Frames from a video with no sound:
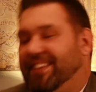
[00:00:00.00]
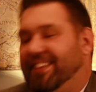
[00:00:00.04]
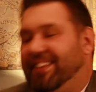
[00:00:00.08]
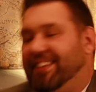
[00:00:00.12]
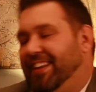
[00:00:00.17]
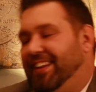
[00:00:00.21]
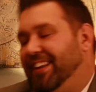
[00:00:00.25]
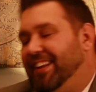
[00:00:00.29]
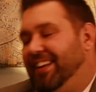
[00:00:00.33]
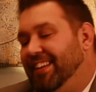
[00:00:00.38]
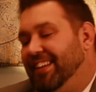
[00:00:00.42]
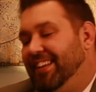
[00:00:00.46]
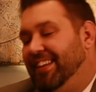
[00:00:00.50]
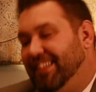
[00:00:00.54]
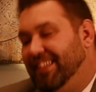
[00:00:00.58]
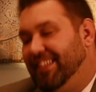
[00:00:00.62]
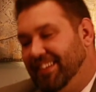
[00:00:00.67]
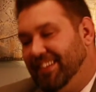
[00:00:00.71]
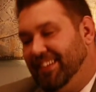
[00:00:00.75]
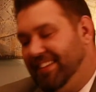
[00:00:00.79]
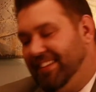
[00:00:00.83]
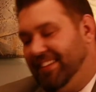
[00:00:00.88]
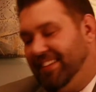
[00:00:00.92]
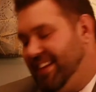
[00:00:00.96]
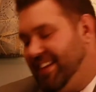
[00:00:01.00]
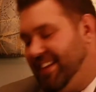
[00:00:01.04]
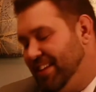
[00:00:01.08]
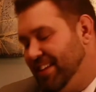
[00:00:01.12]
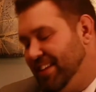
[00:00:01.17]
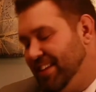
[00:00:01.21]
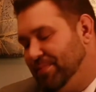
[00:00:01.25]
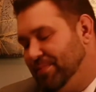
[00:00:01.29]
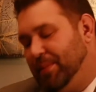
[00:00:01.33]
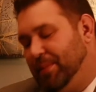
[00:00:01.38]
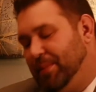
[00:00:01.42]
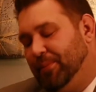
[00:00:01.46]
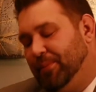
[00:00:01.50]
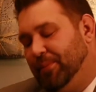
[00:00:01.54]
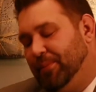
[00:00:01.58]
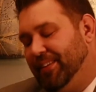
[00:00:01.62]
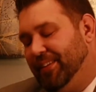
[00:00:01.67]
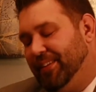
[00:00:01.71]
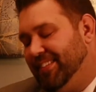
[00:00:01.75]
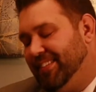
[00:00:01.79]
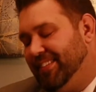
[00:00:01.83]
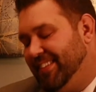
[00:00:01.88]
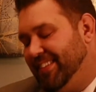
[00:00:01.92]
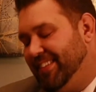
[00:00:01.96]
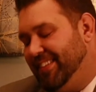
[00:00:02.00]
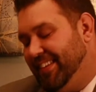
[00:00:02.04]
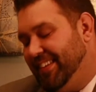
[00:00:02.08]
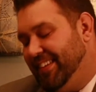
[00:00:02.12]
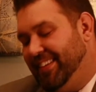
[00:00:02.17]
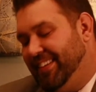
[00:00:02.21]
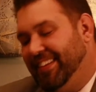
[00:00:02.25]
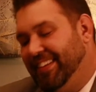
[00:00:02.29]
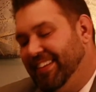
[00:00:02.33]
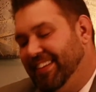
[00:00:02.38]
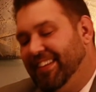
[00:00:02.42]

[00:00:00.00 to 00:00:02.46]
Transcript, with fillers: I get, as people can say,